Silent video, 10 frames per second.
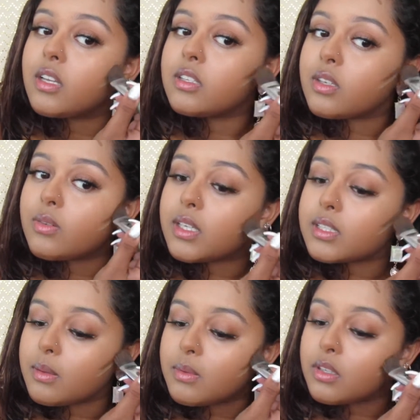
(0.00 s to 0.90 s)
So
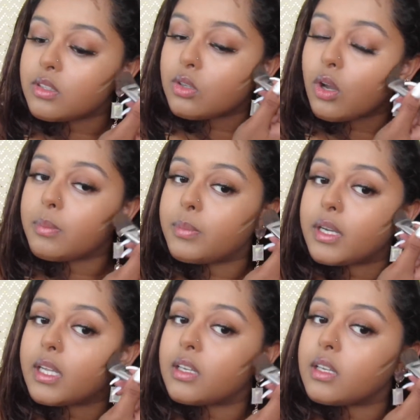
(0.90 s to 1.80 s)
next I'm going to start
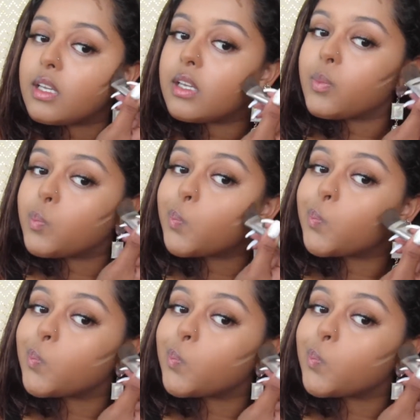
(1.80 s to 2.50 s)
blending